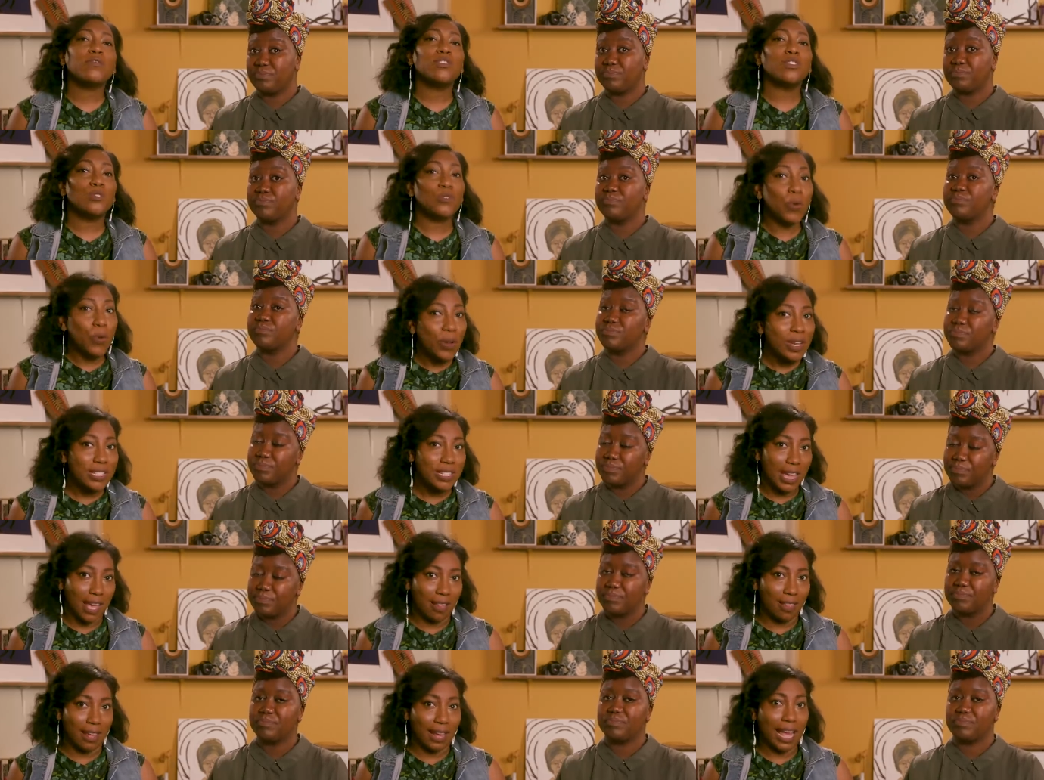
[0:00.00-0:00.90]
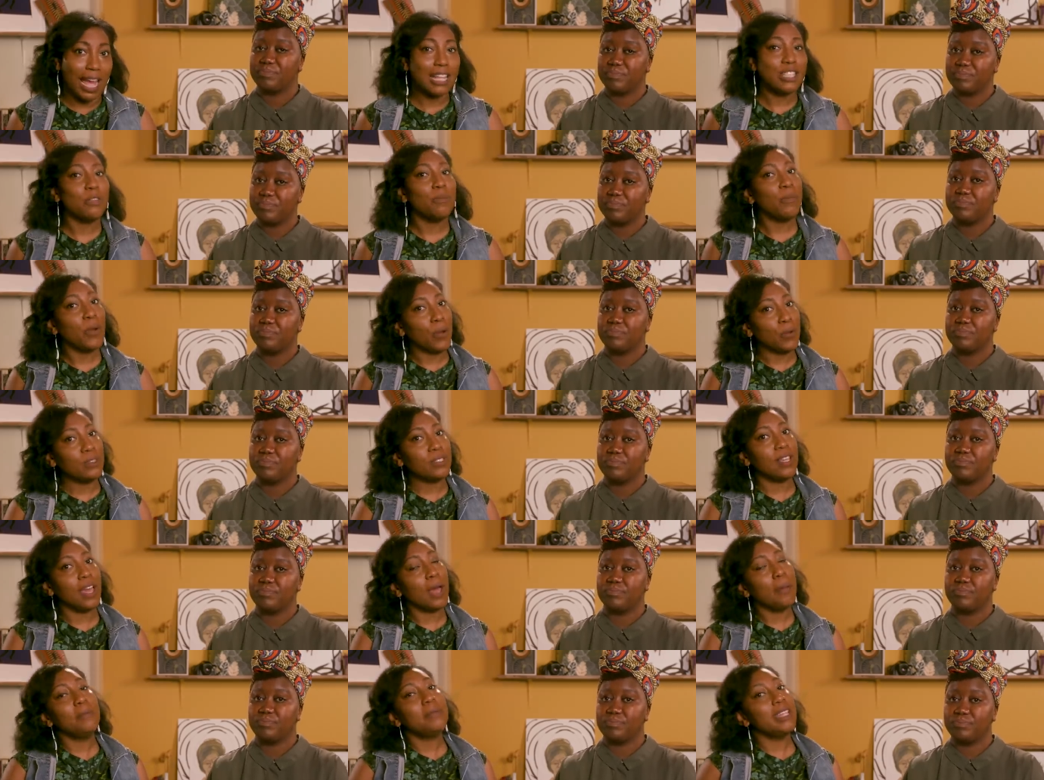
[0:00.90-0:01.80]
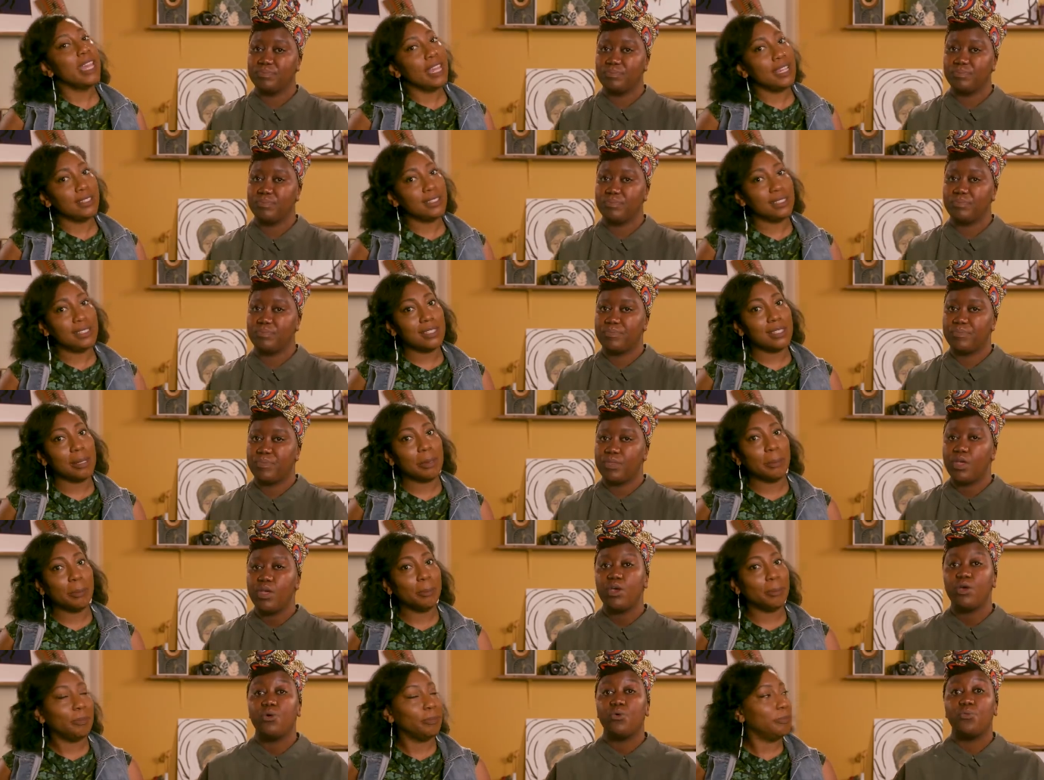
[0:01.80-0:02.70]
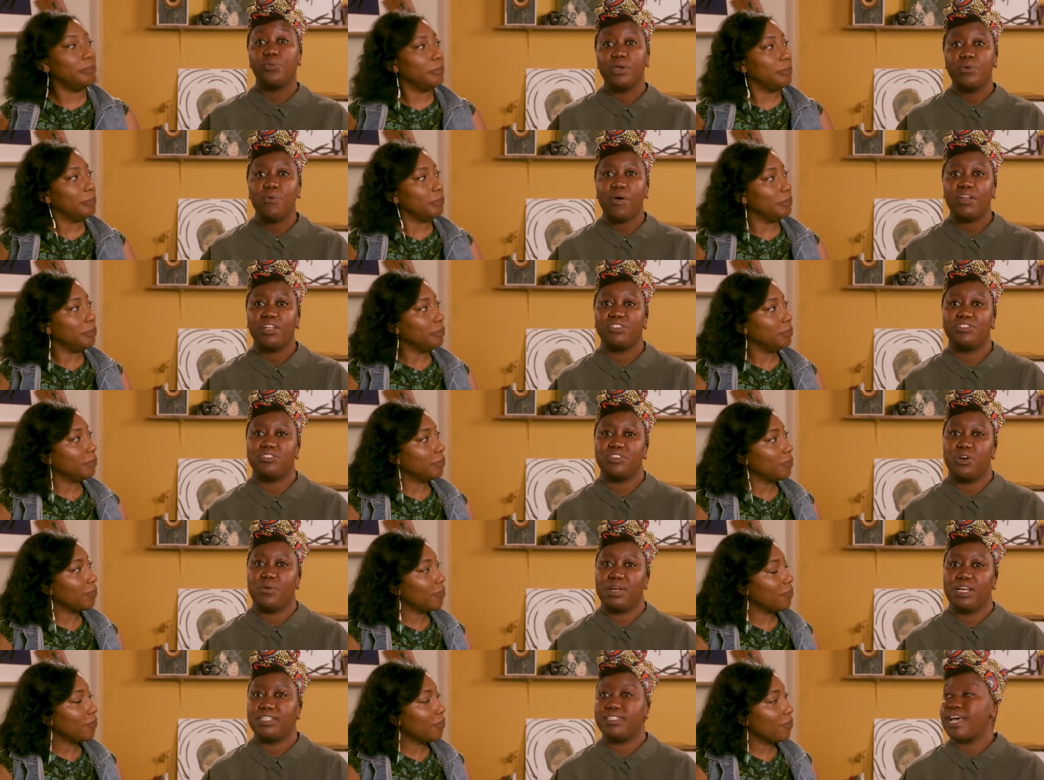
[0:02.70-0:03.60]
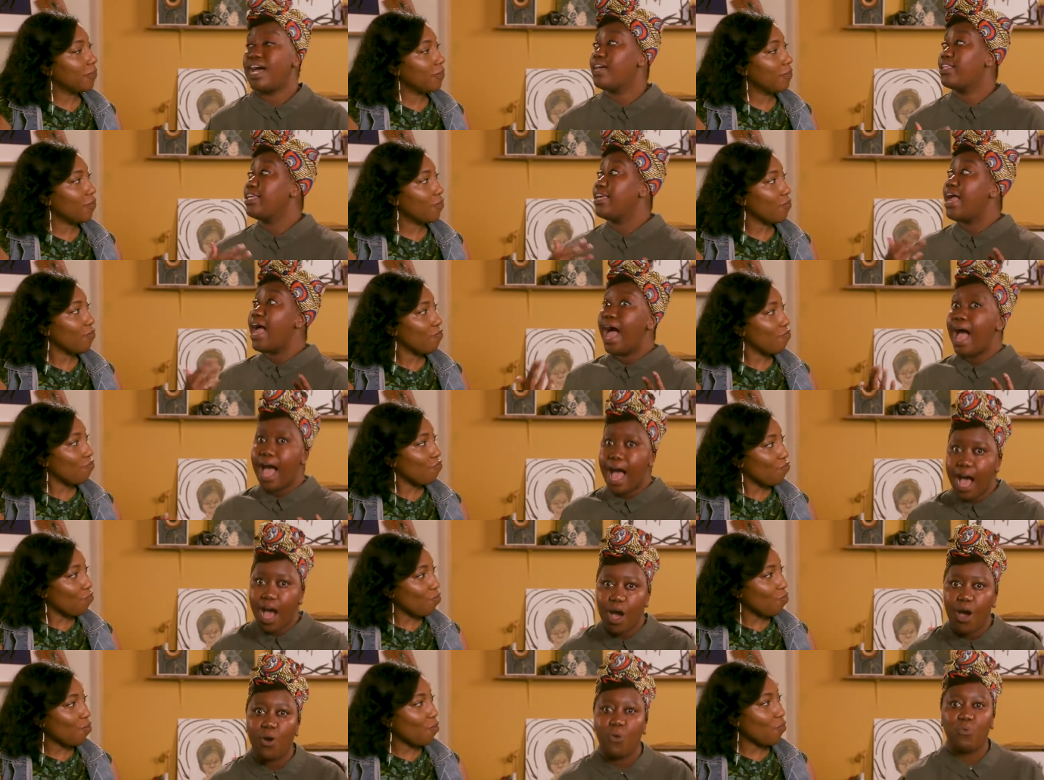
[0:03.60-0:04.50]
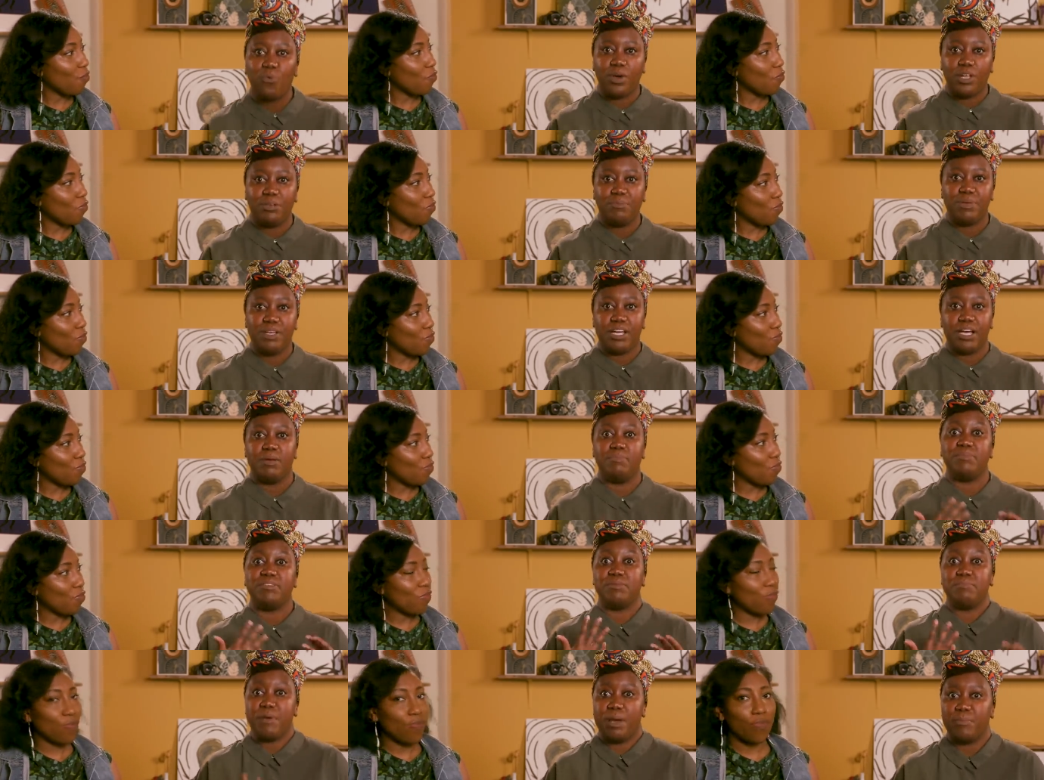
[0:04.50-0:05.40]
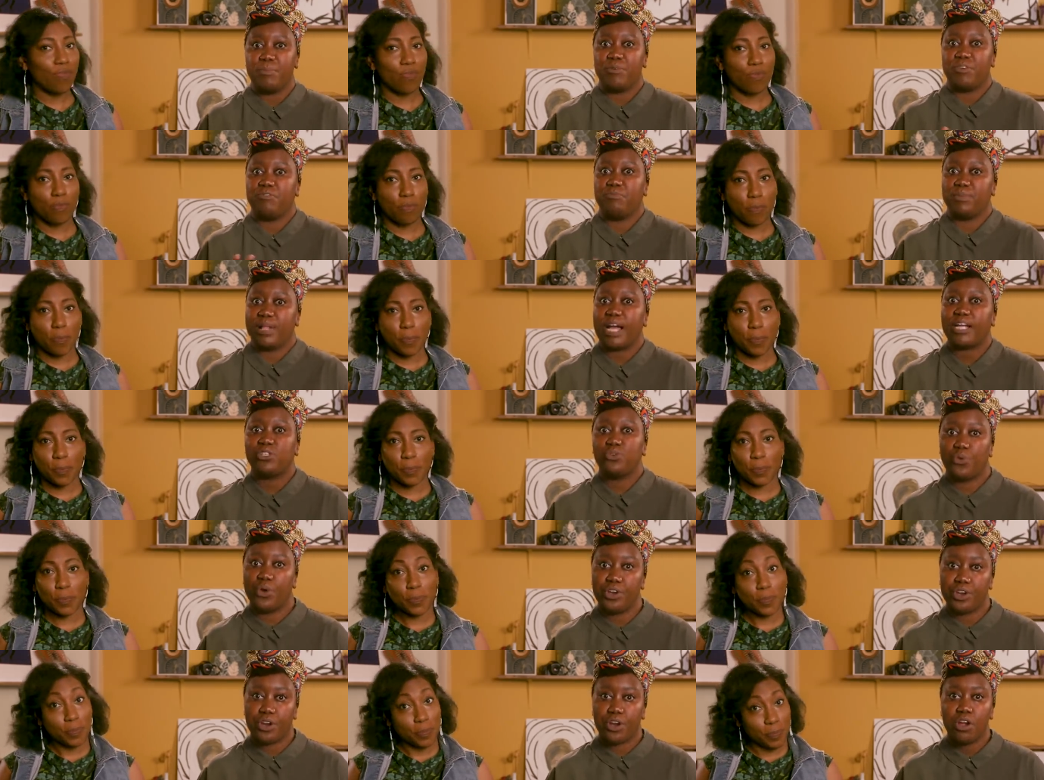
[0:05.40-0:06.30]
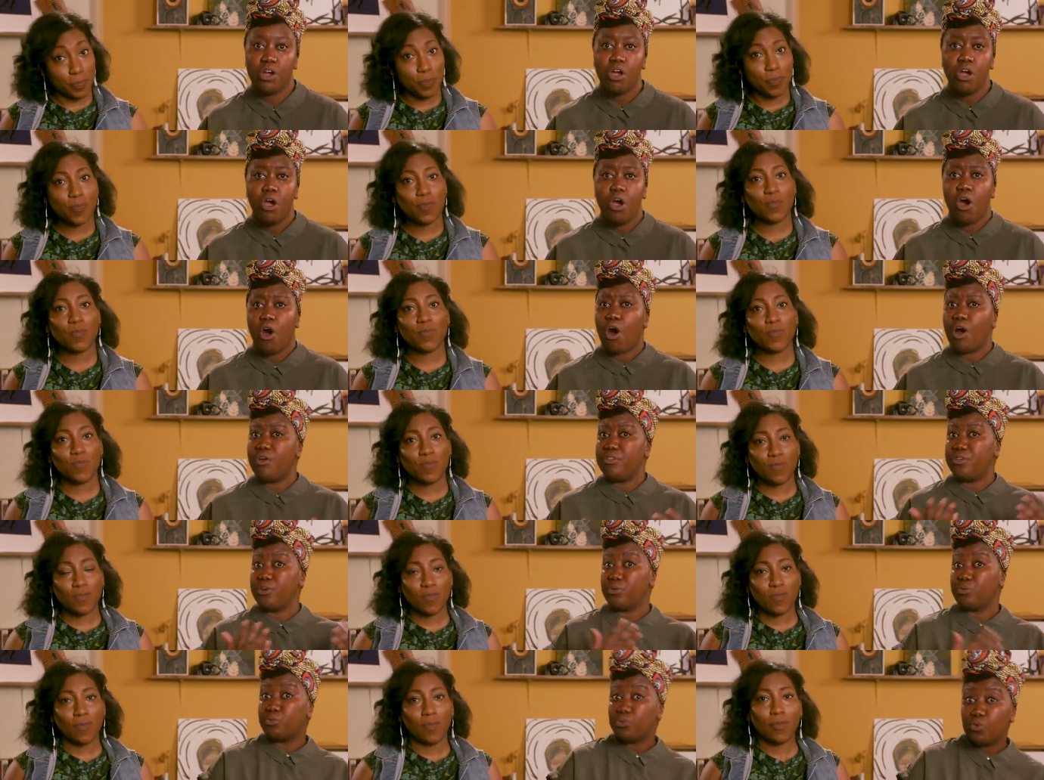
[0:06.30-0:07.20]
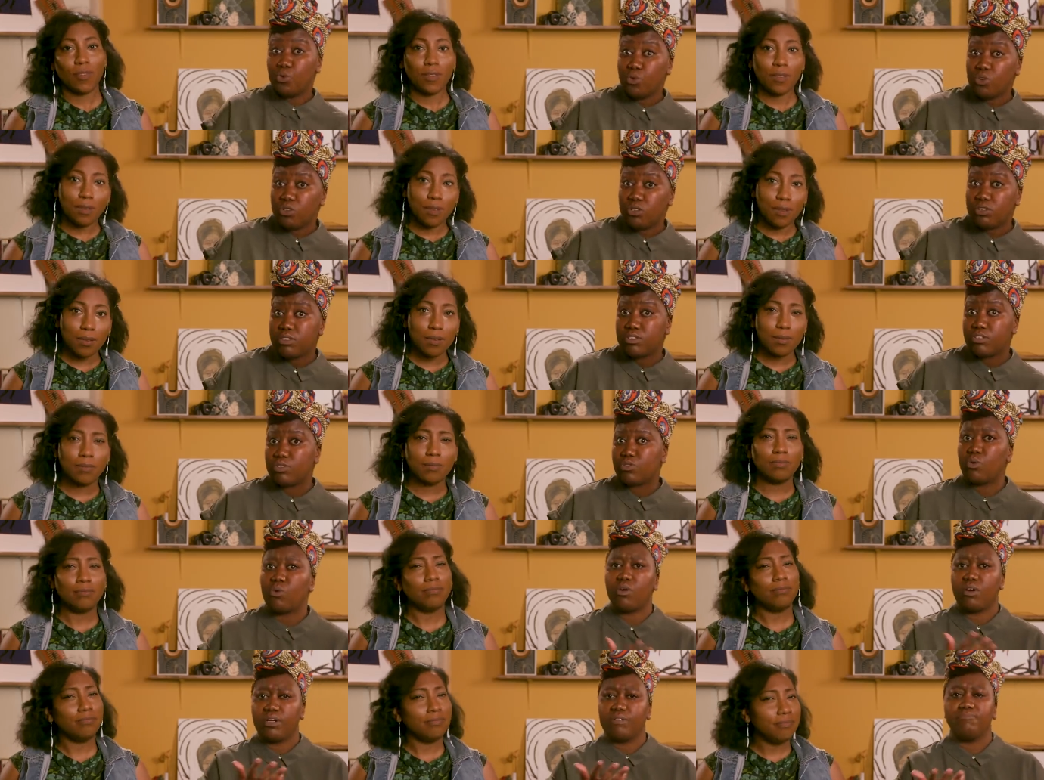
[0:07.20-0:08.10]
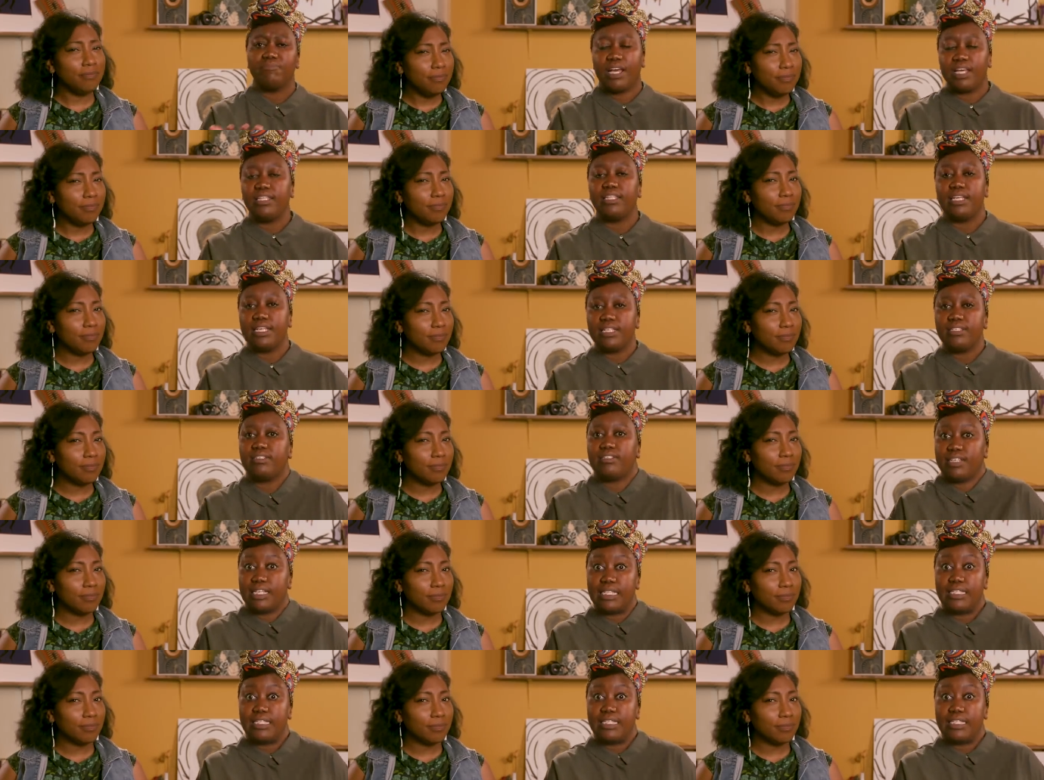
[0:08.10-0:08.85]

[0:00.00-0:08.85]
Speaker 1: of storytelling as opposed to updates. We
Speaker 2: wanted to know exactly how one becomes a member of Black Twitter. Are there rules or at least